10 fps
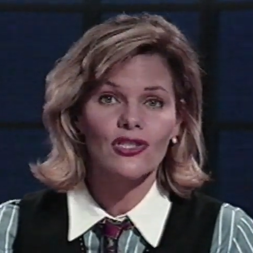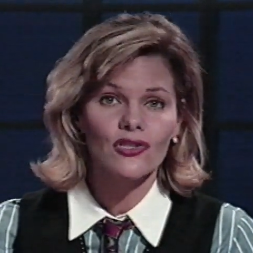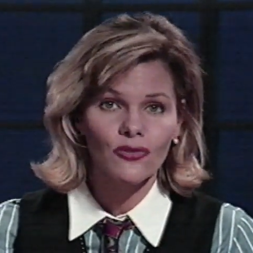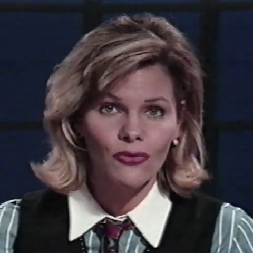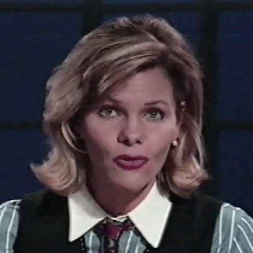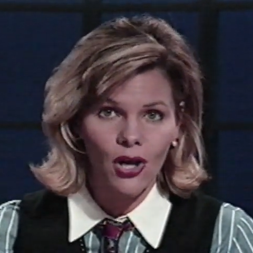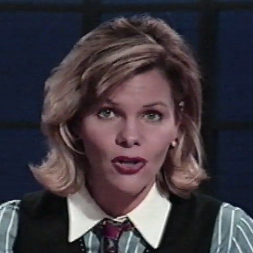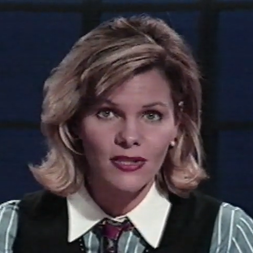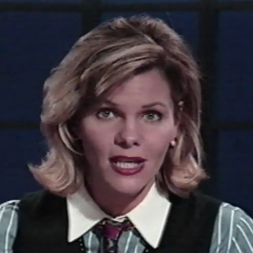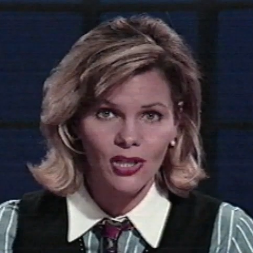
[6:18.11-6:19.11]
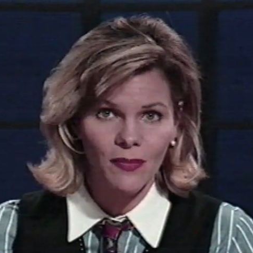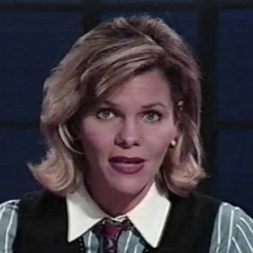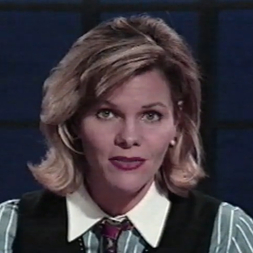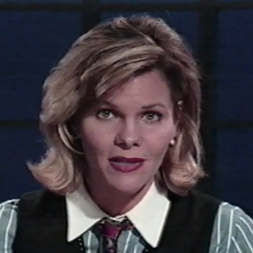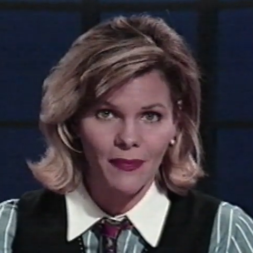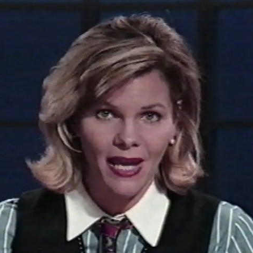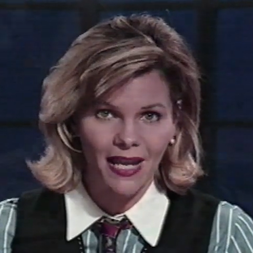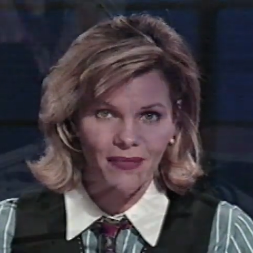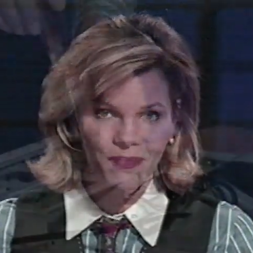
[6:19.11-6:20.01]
screw holes on your mounting bay.